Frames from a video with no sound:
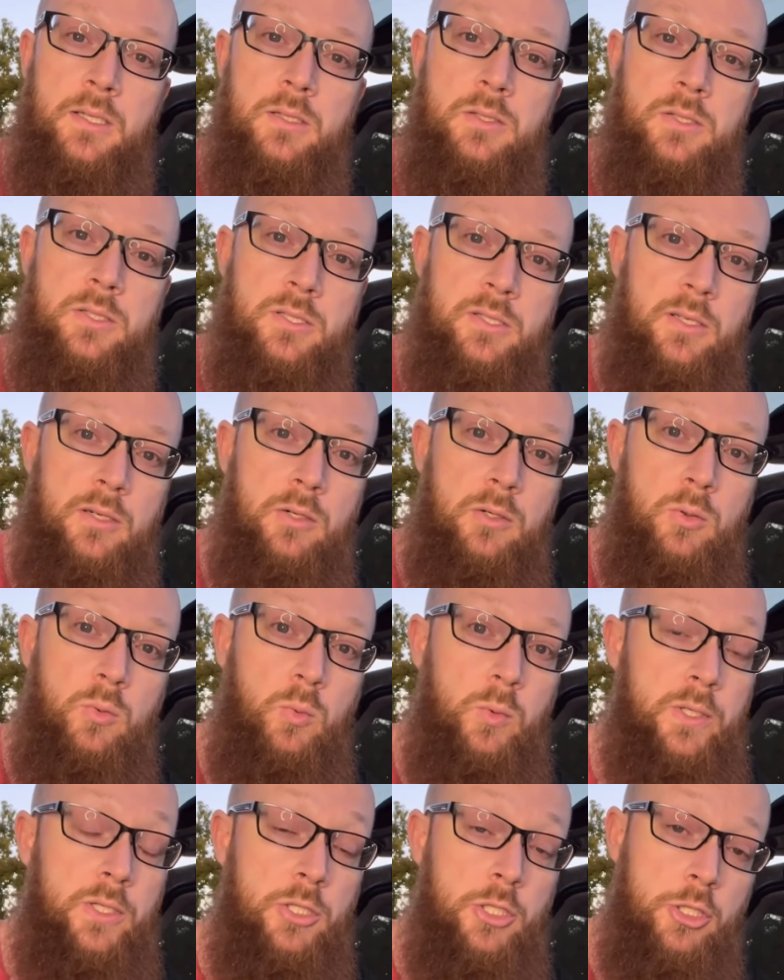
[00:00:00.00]
So
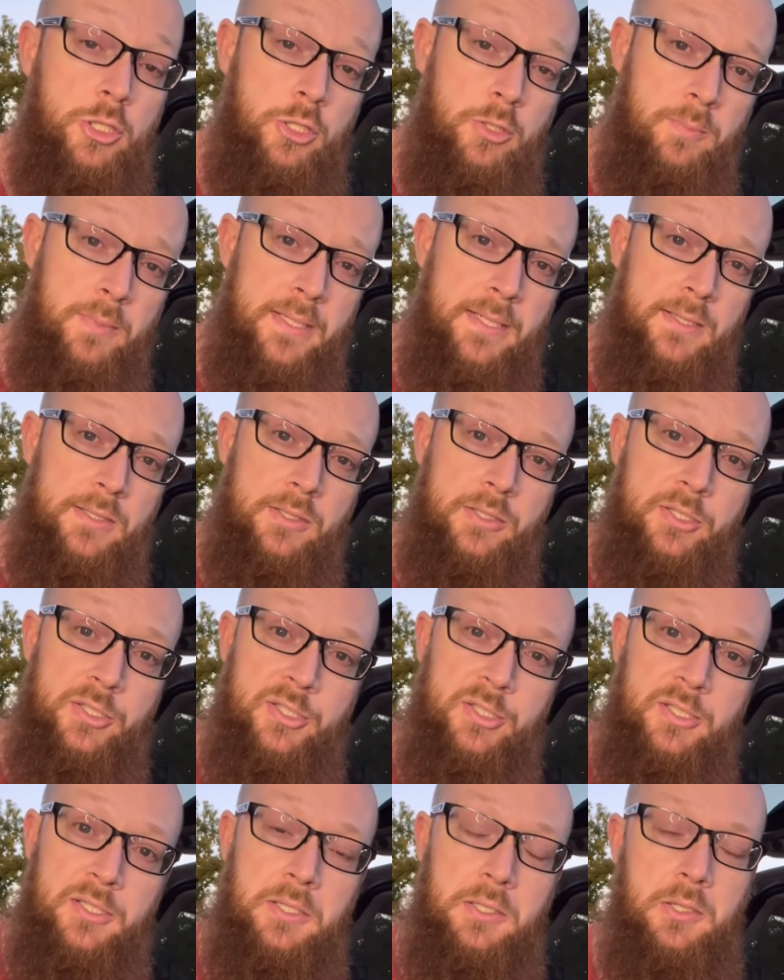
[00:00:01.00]
we should be all
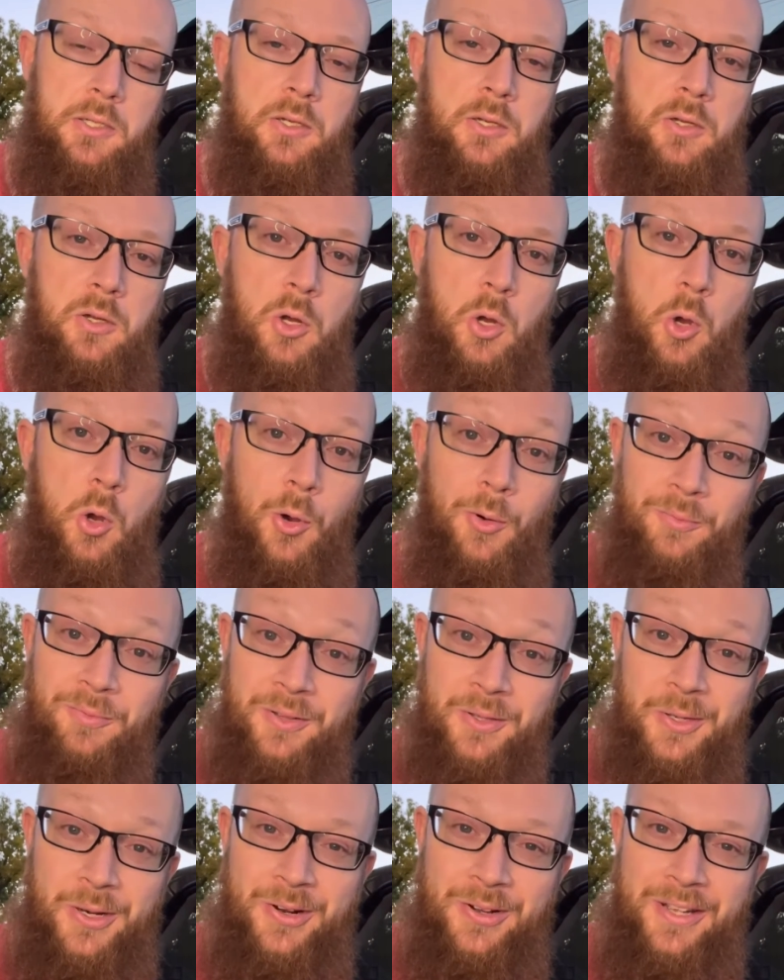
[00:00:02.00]
good.
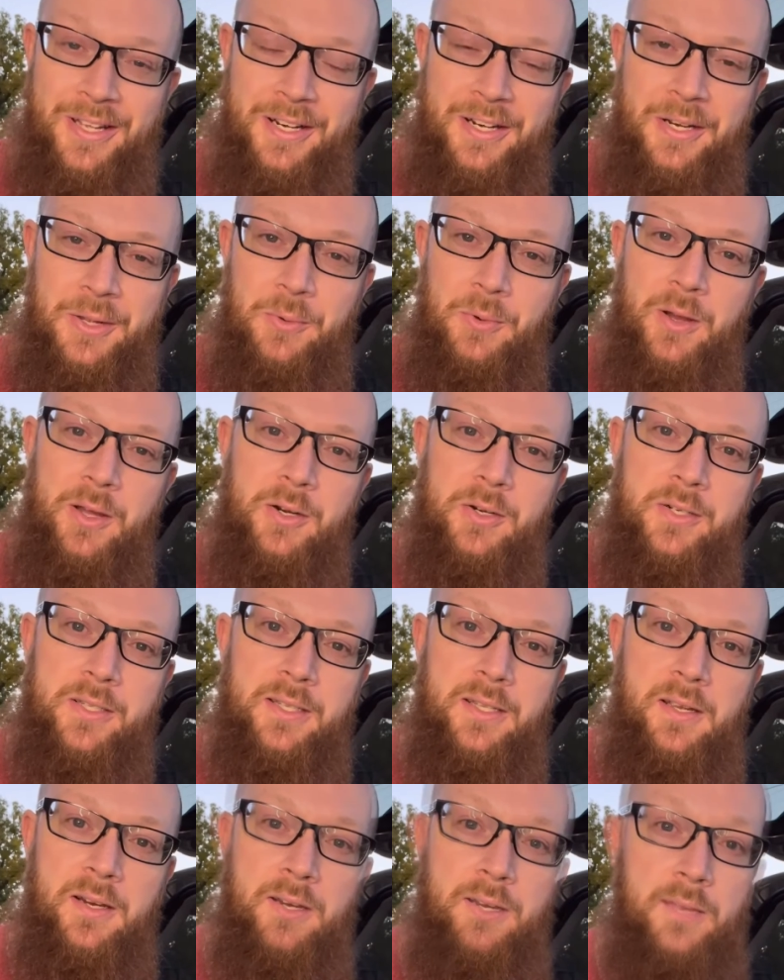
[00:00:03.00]
Hopefully you don't get any water in
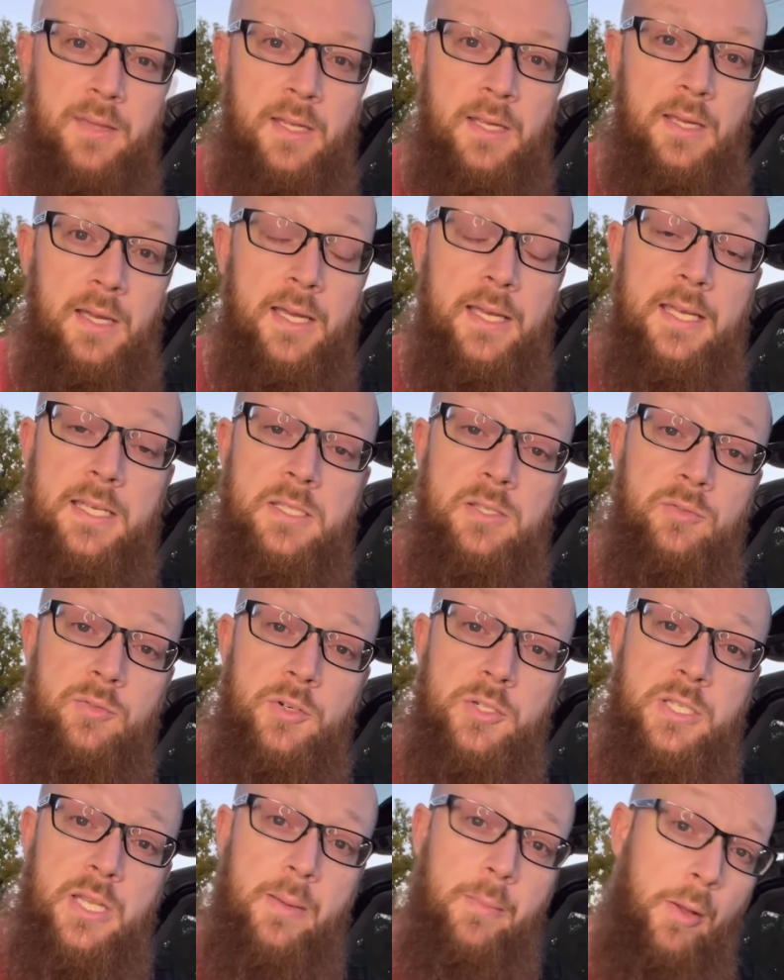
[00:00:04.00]
there. I guess the first
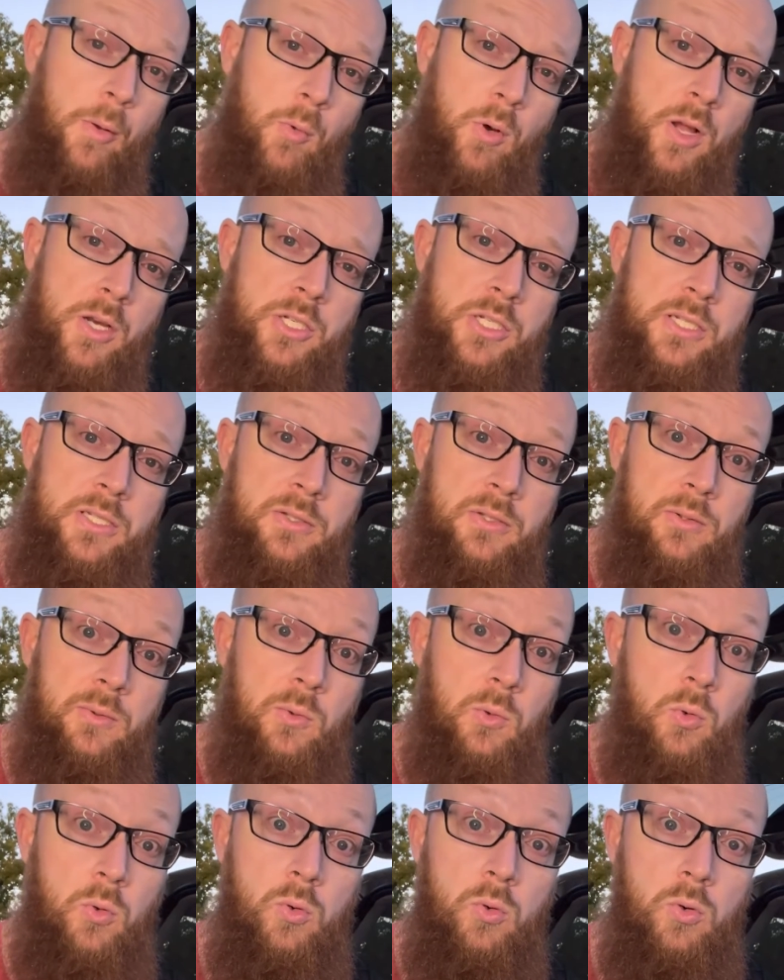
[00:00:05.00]
time I wash it
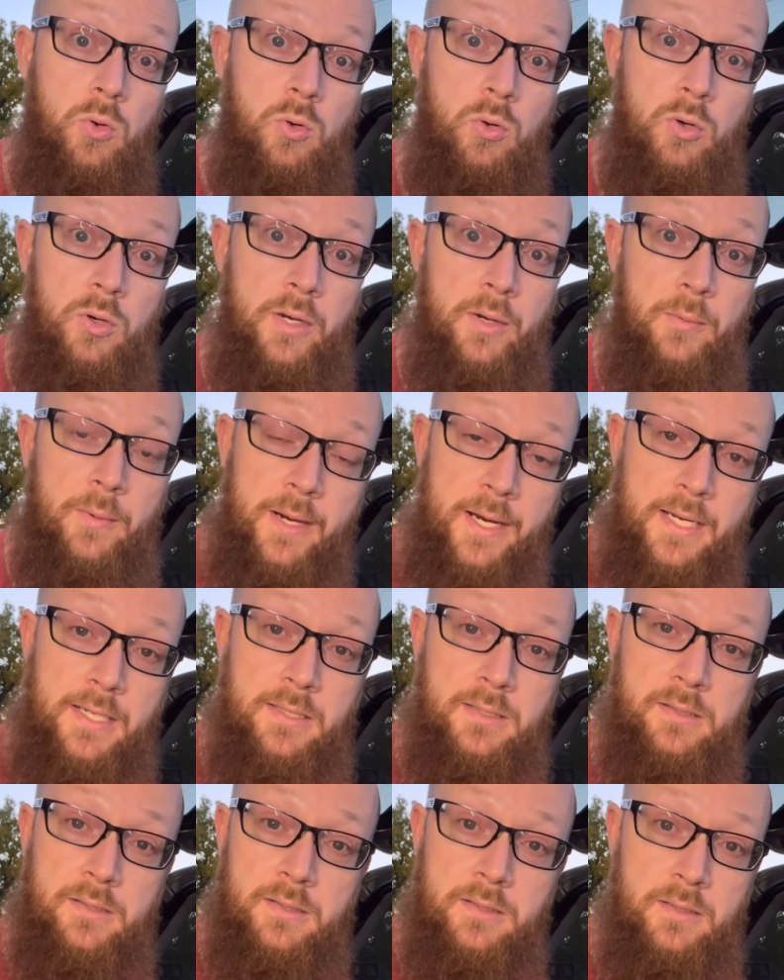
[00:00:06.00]
or it
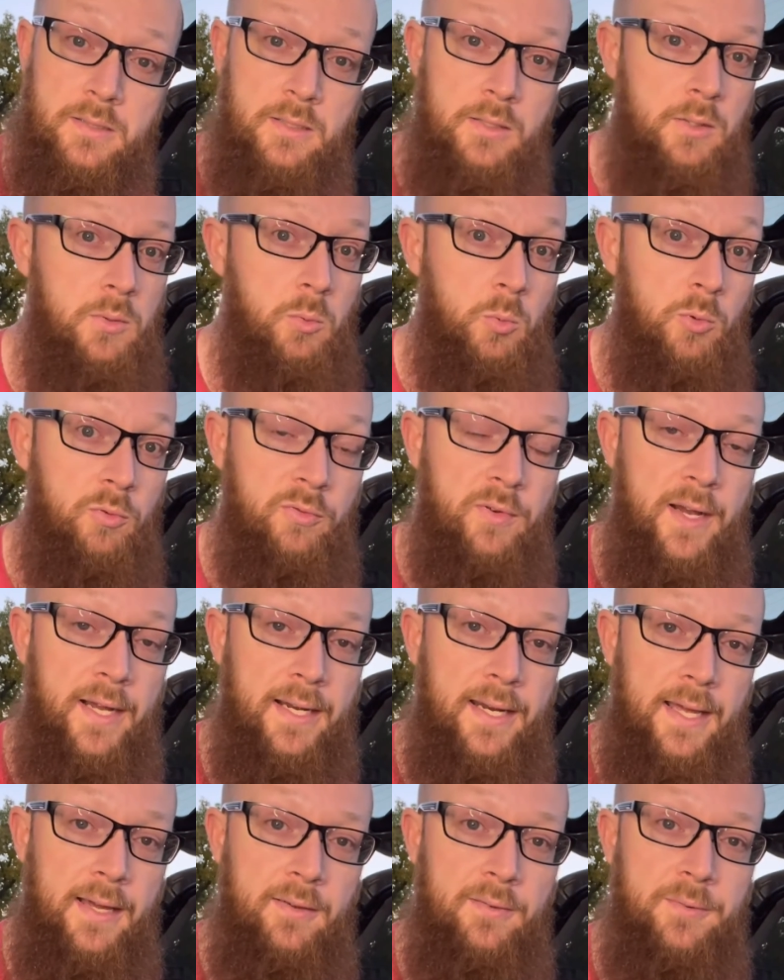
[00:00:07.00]
rains, we'll find
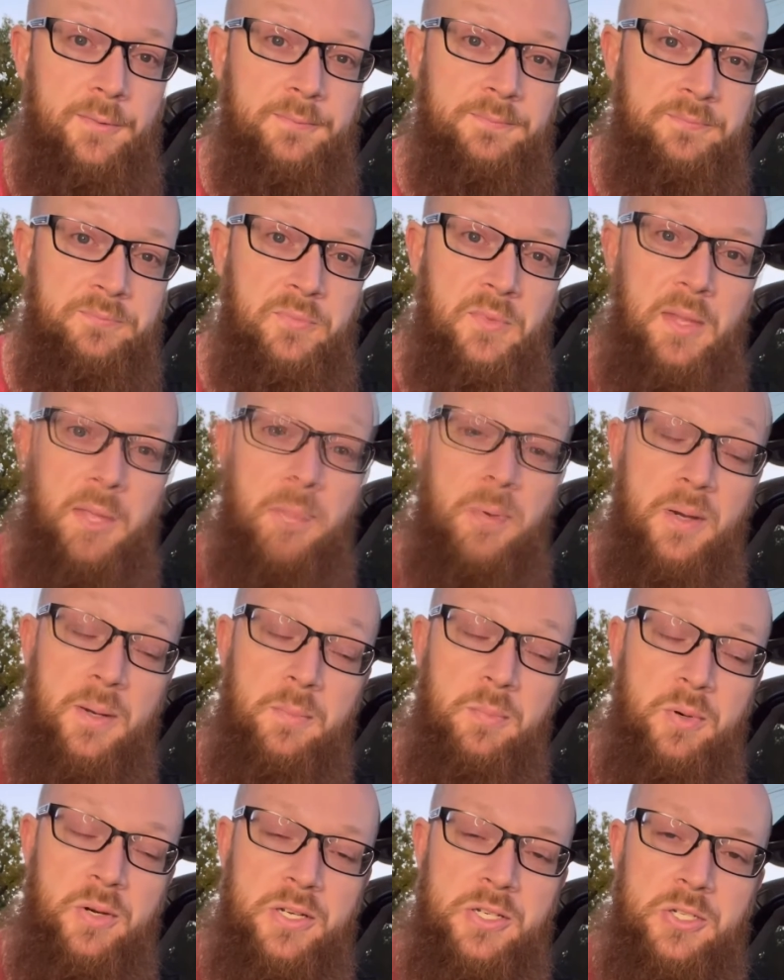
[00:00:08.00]
out, but I'm
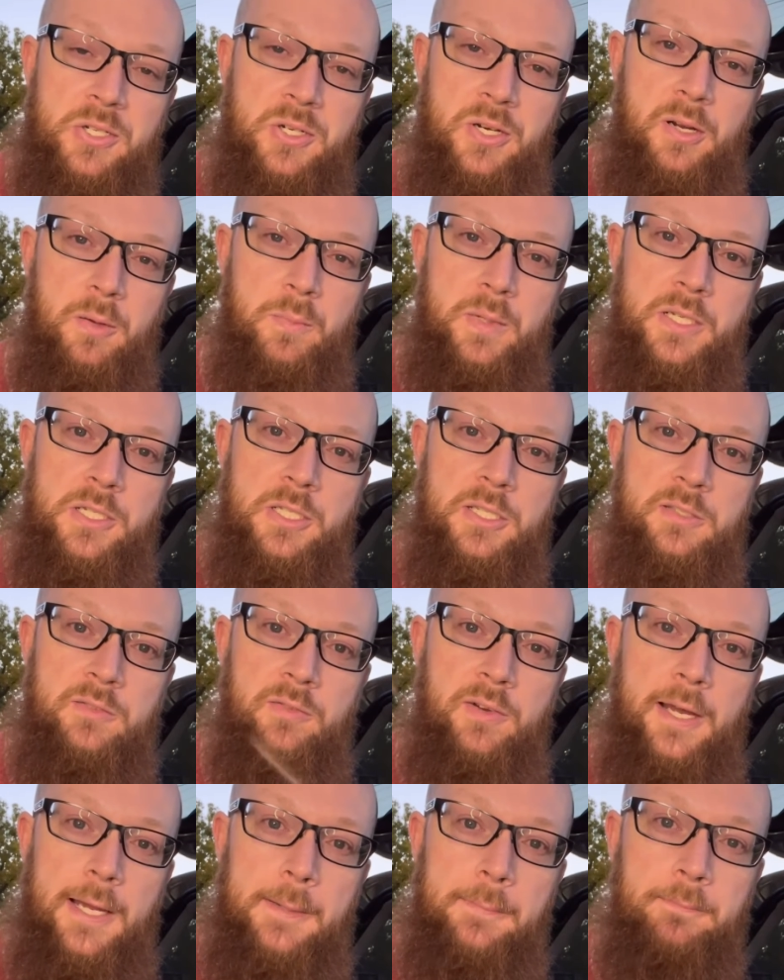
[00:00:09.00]
pretty sure I'll be just
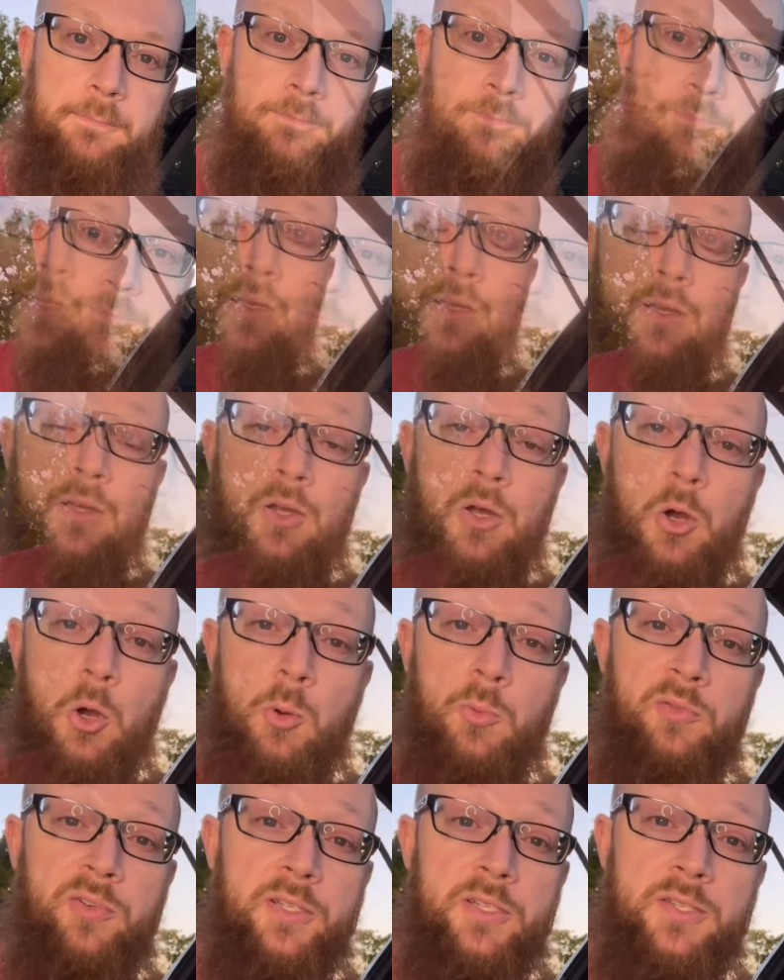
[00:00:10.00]
fine.
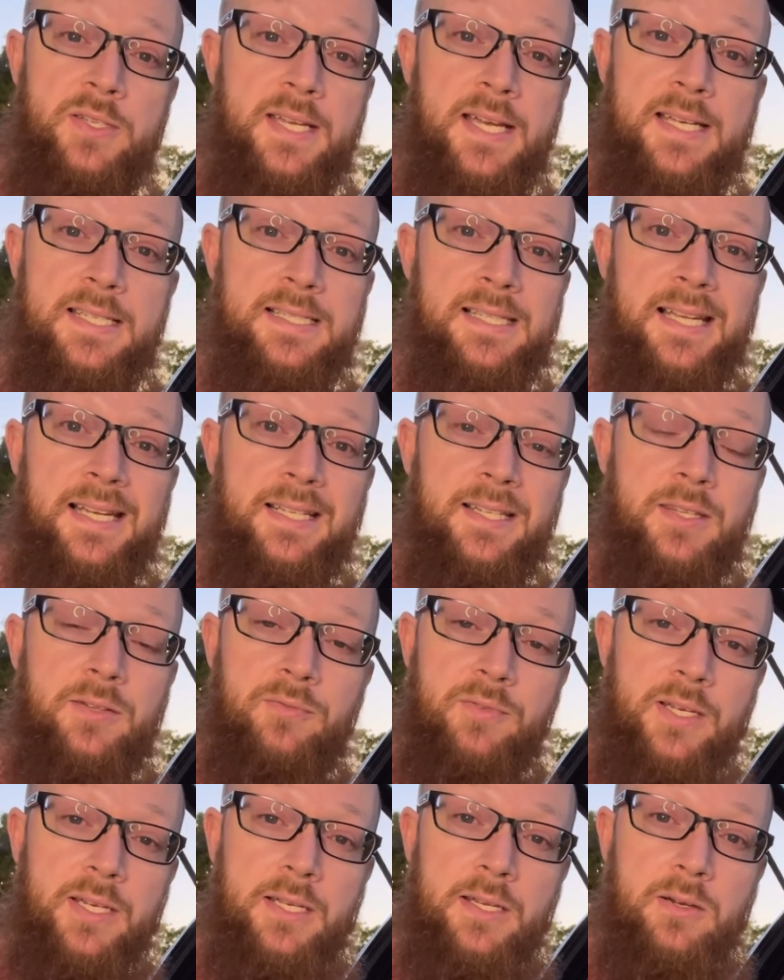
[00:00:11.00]
Hopefully you guys liked the
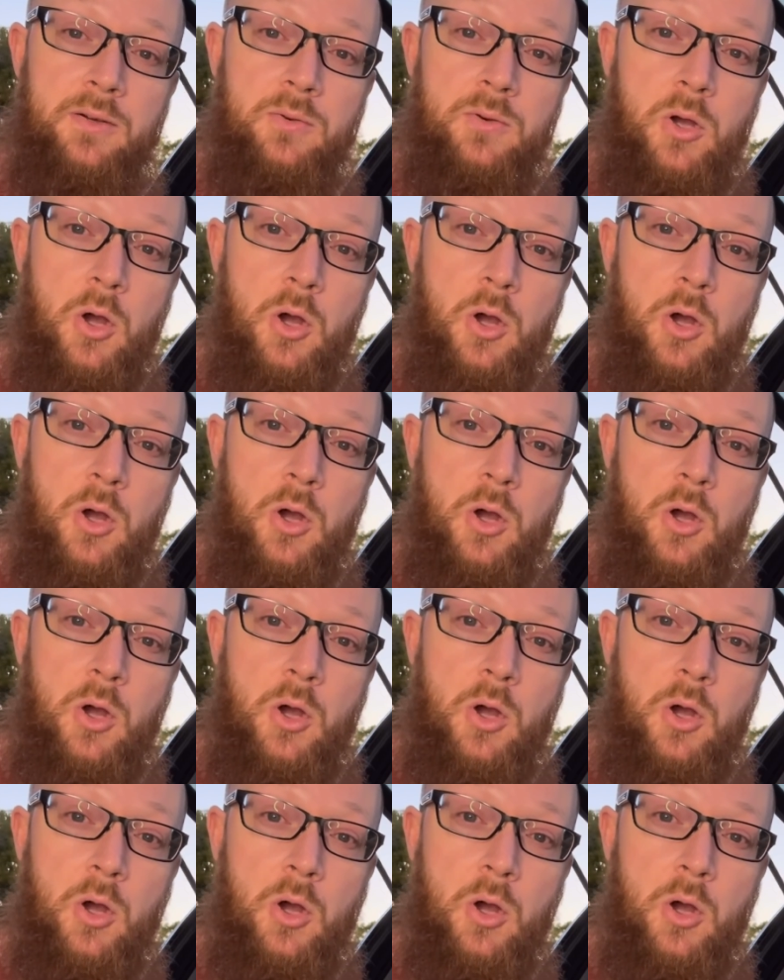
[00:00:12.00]
video.